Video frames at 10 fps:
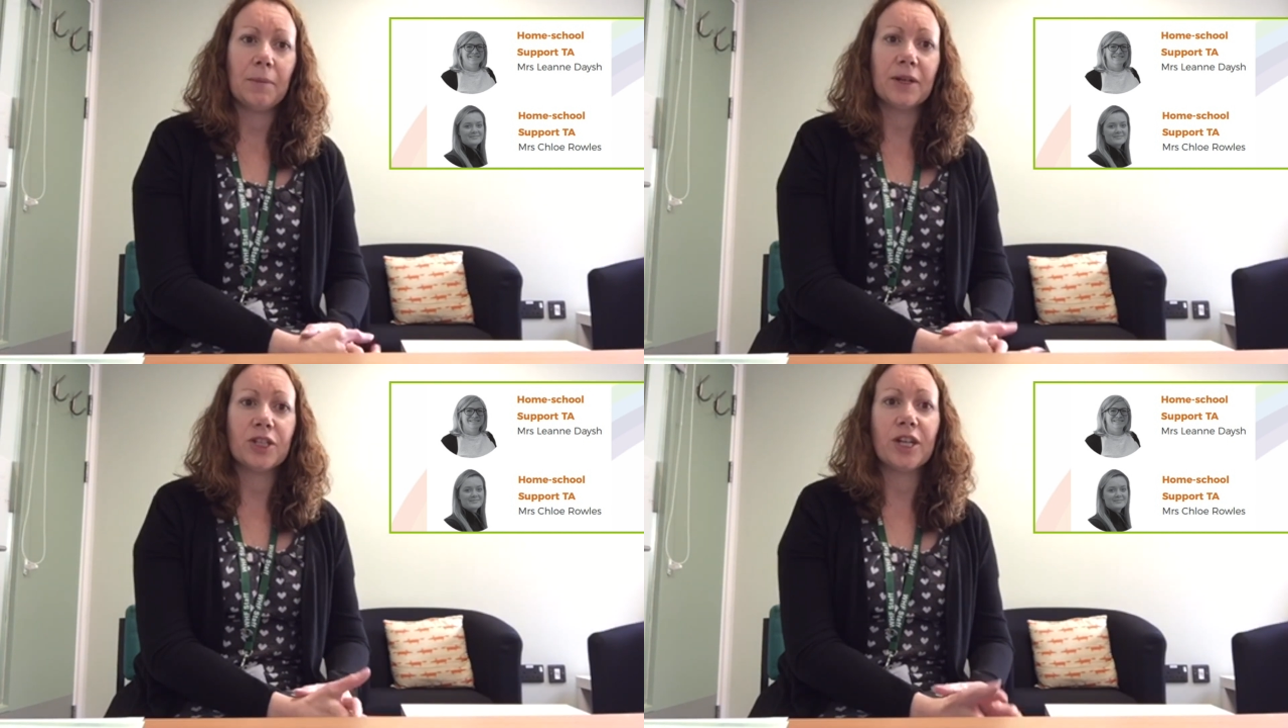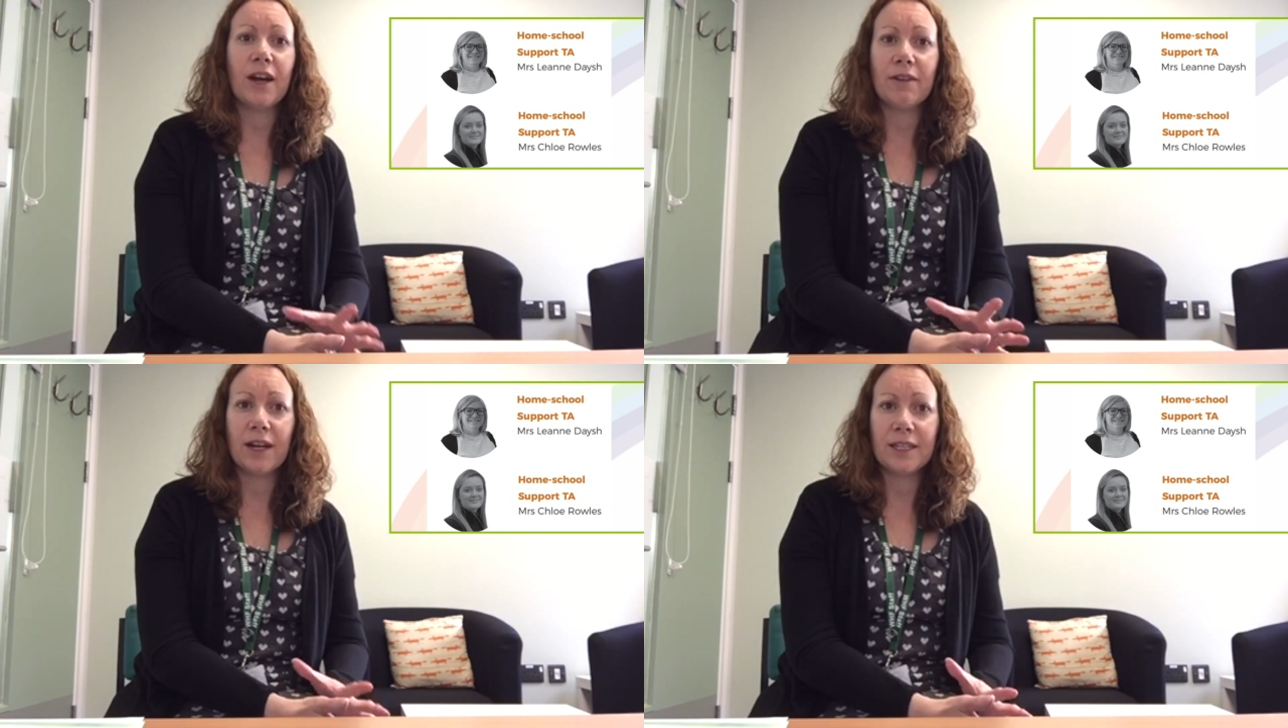
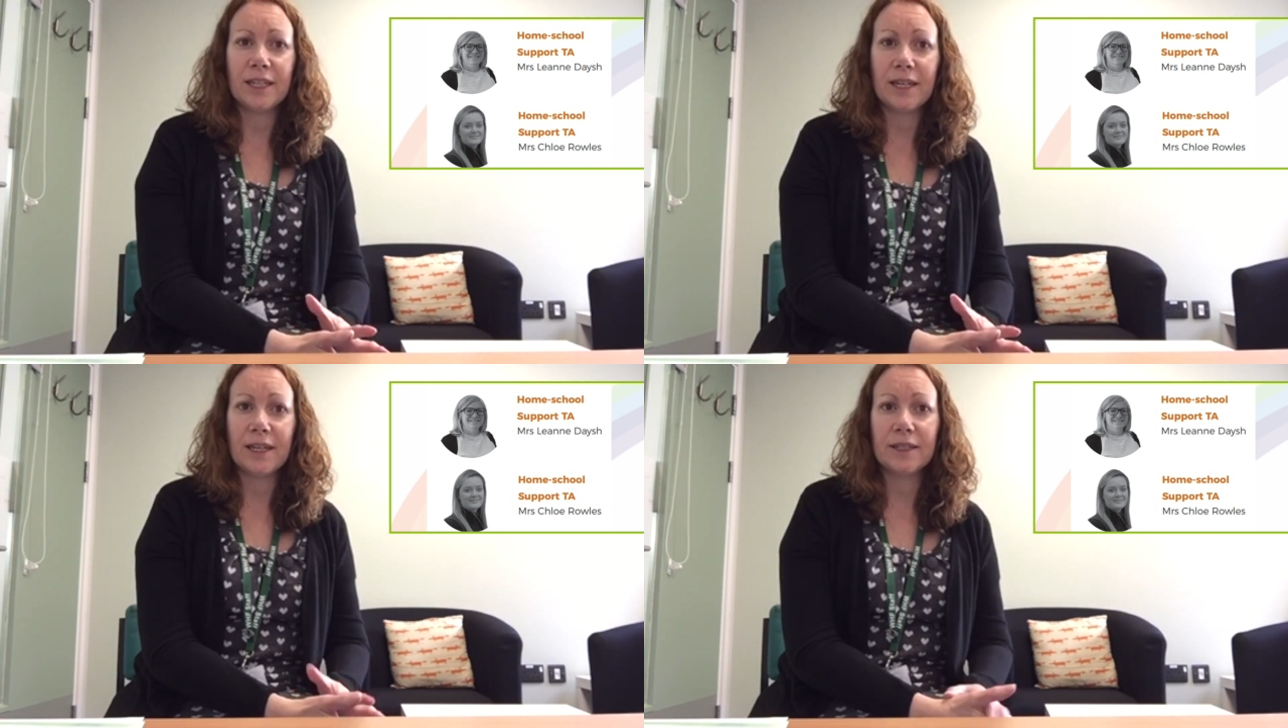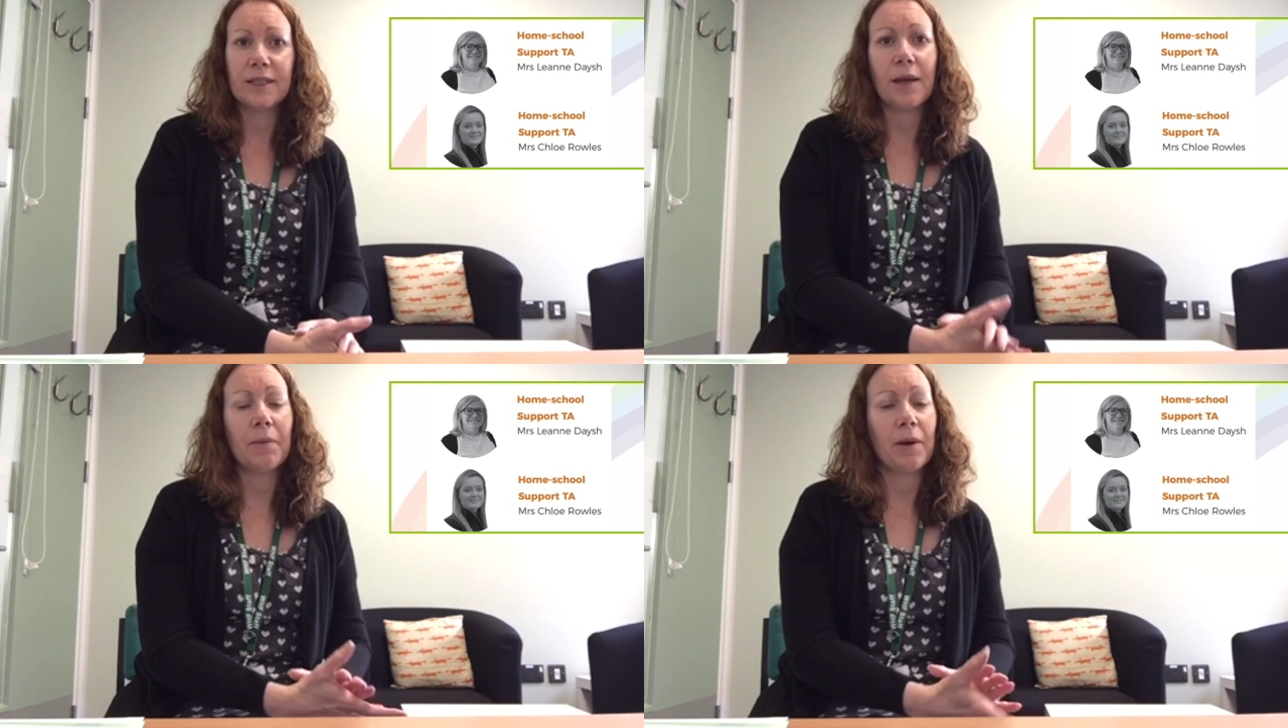share ideas.
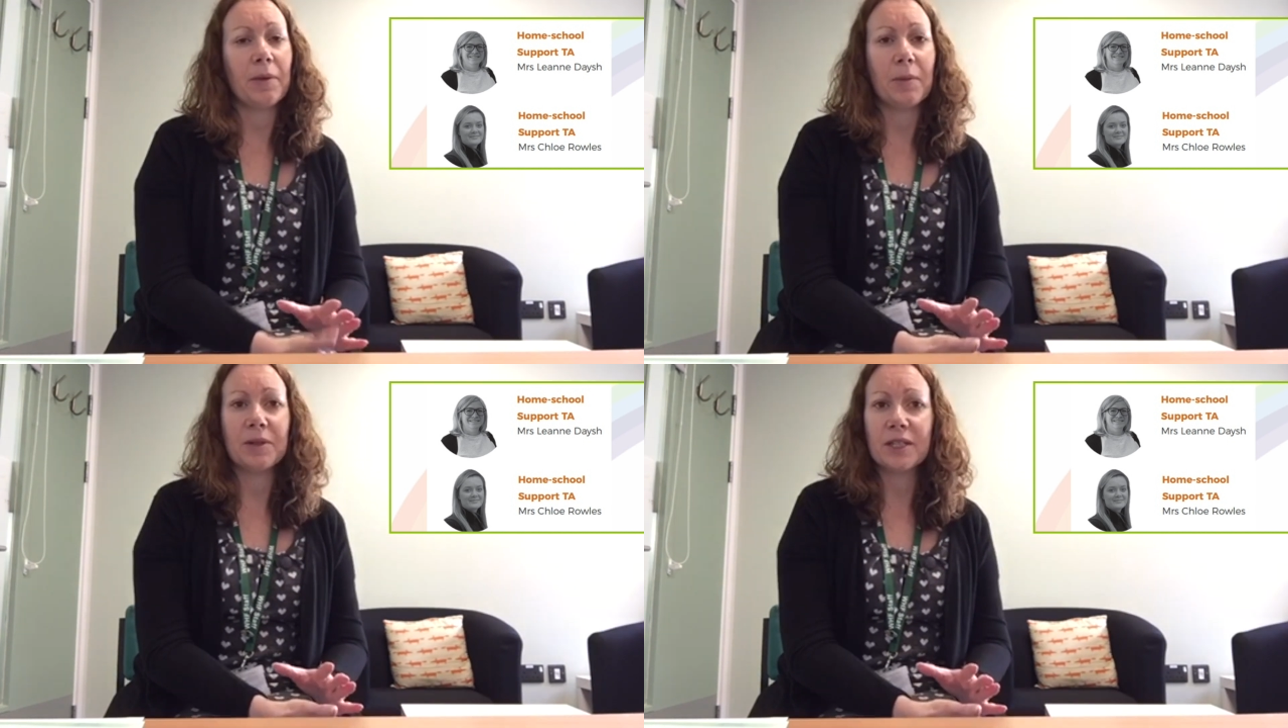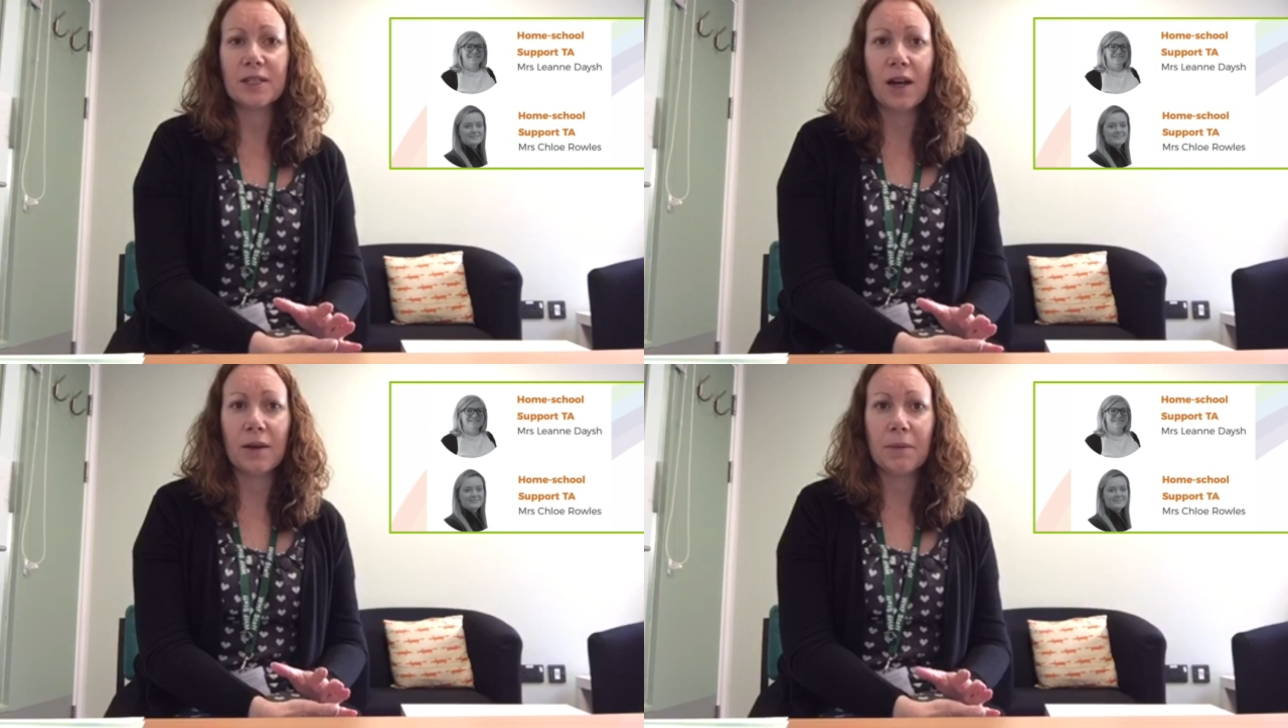They might be able to
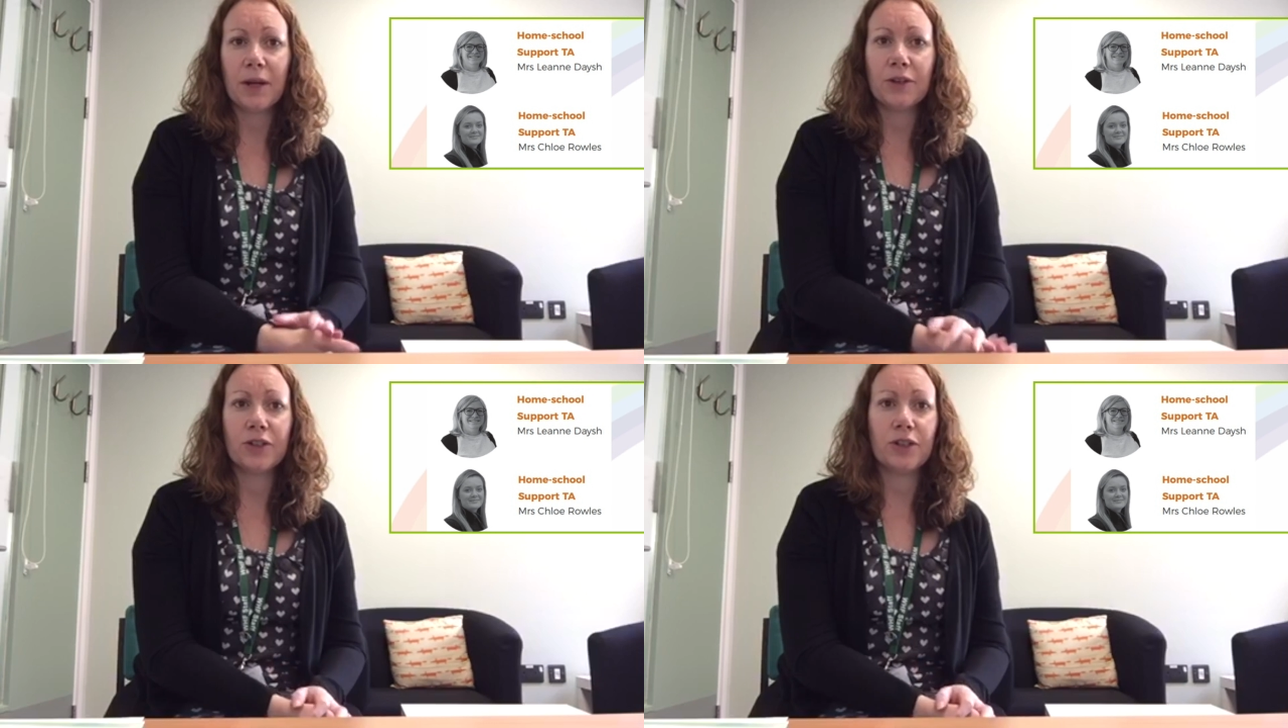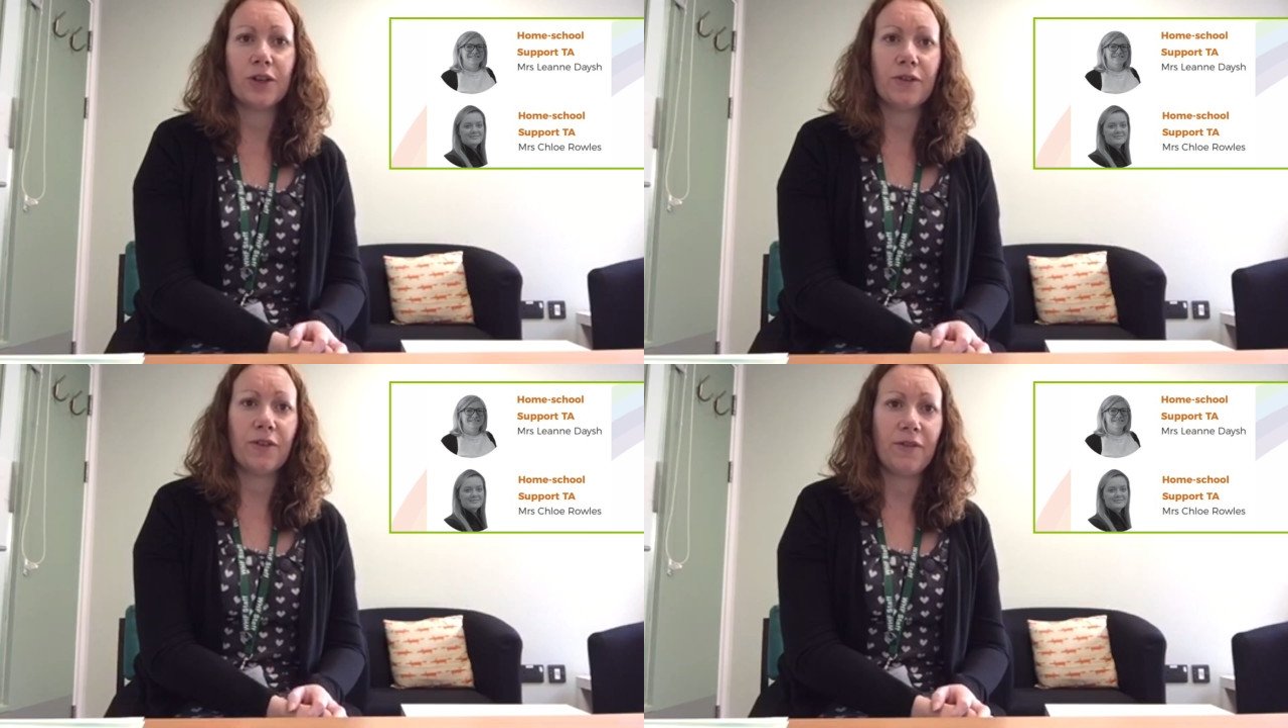signpost
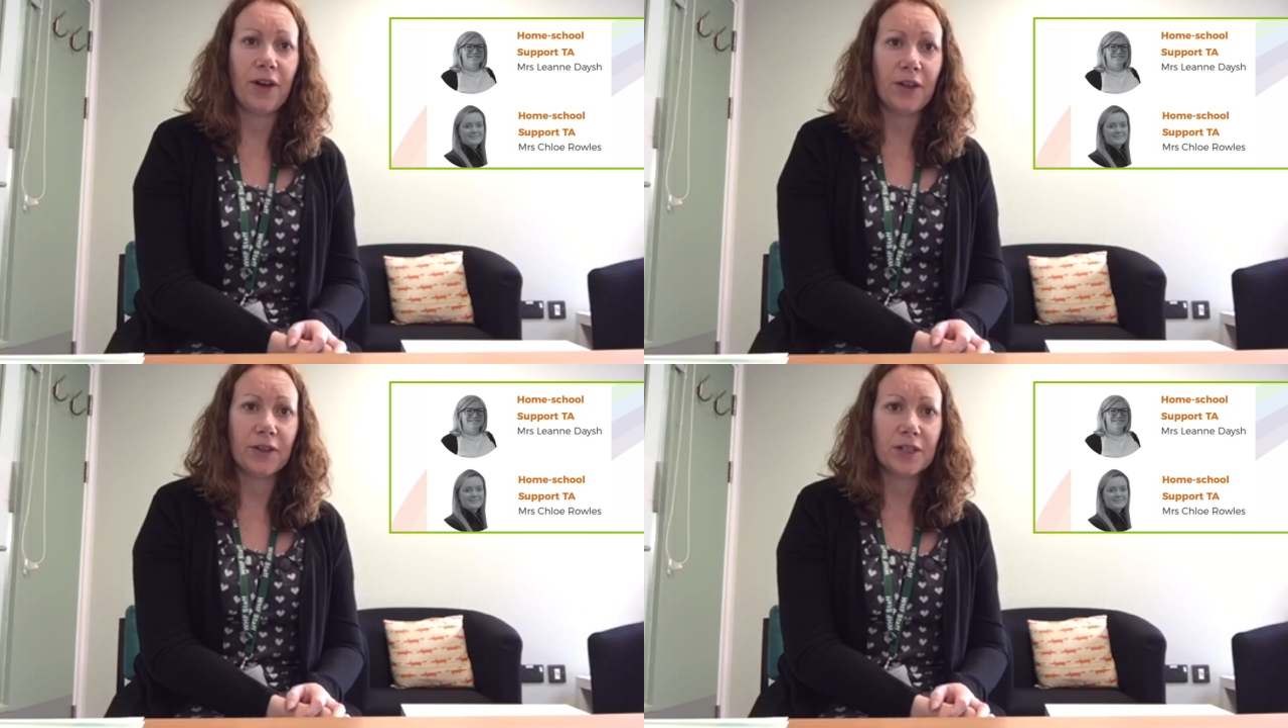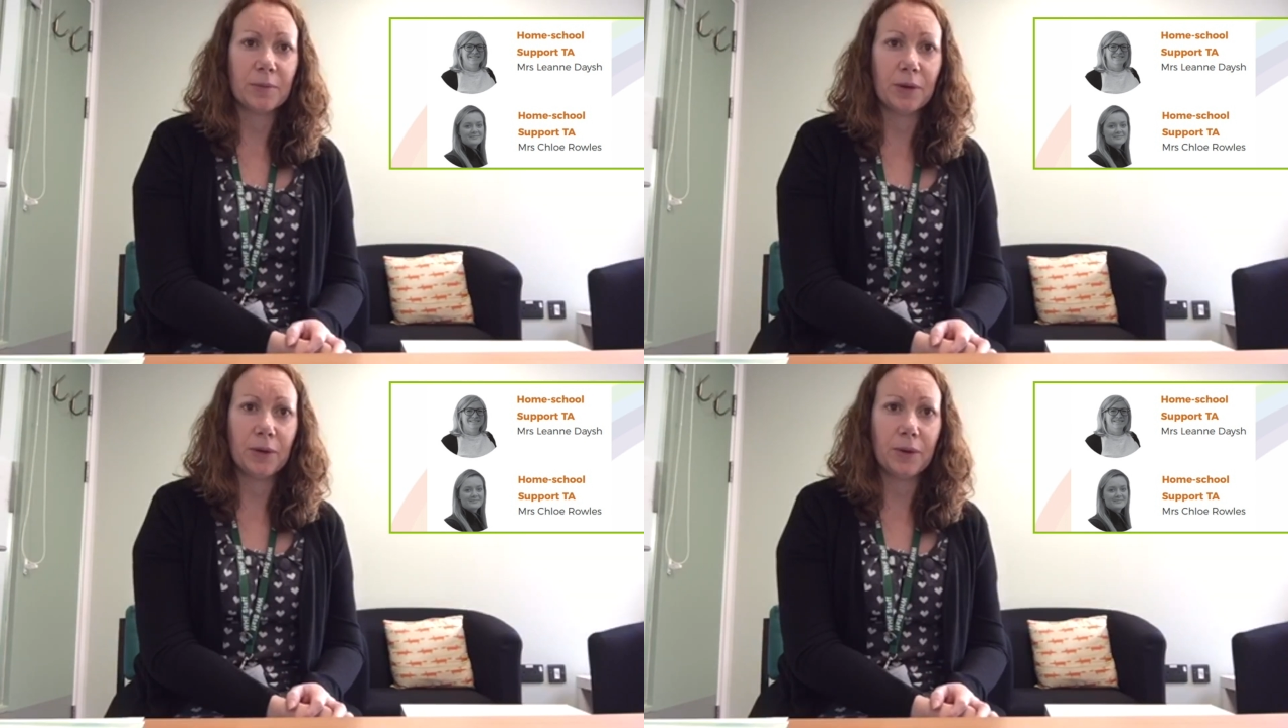you for further
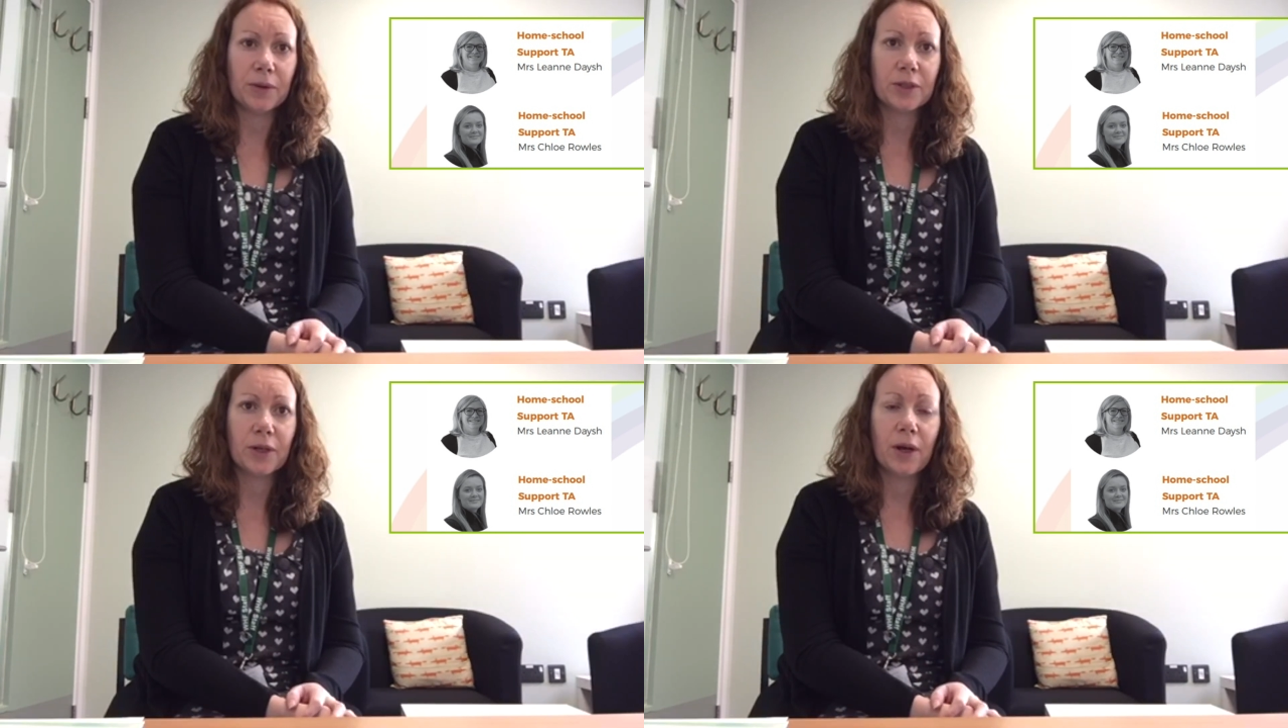support,